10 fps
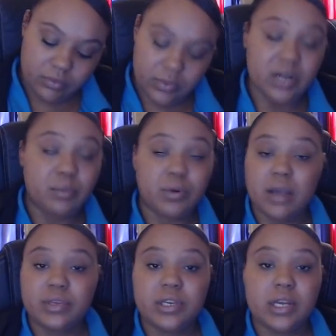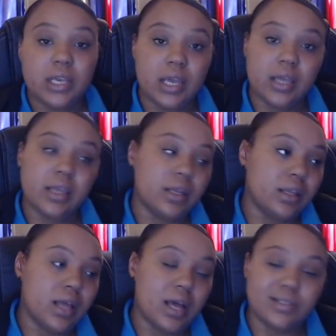And I'm probably going to get a
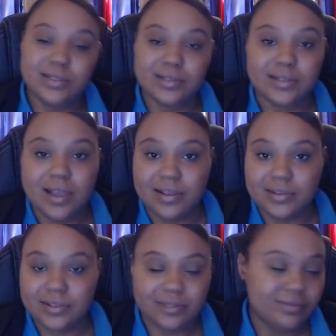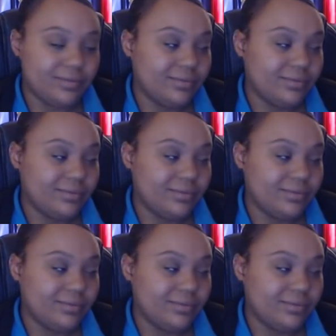lot of dislikes,